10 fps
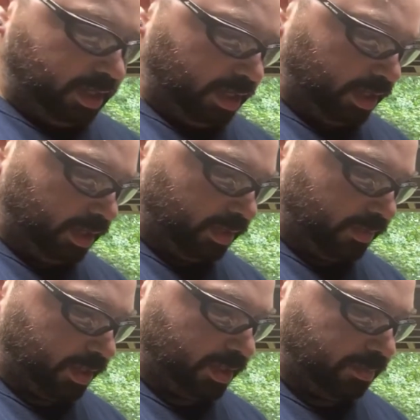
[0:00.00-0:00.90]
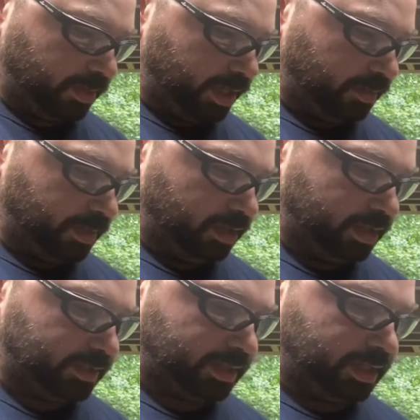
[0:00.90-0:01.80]
And then we're going to break them all
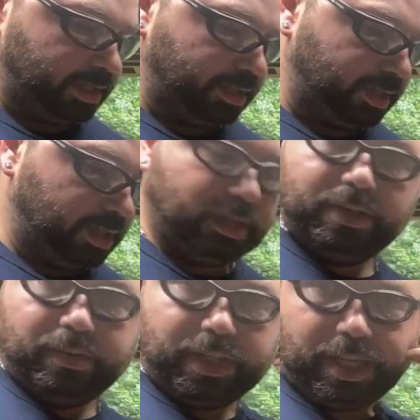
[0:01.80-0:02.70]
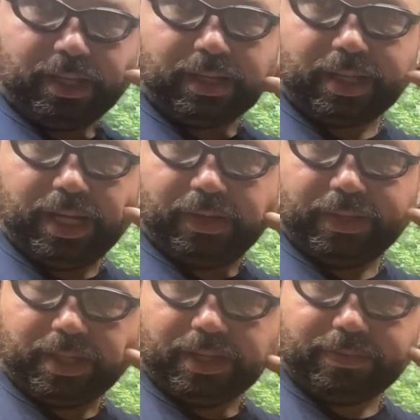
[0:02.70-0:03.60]
and see what they look like,
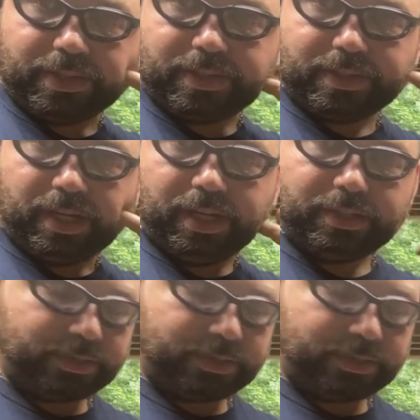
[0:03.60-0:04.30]
what the differences are.